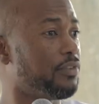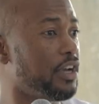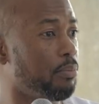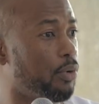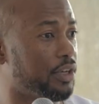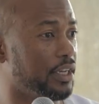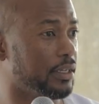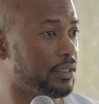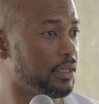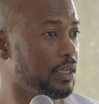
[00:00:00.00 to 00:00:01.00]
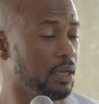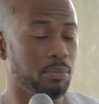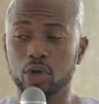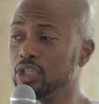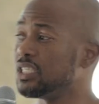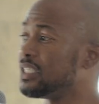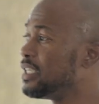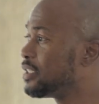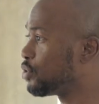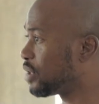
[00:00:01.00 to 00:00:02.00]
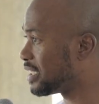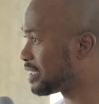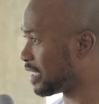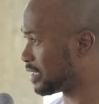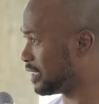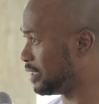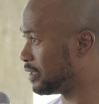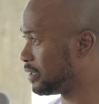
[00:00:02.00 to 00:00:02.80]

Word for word: very important because it's easy to get sucked in.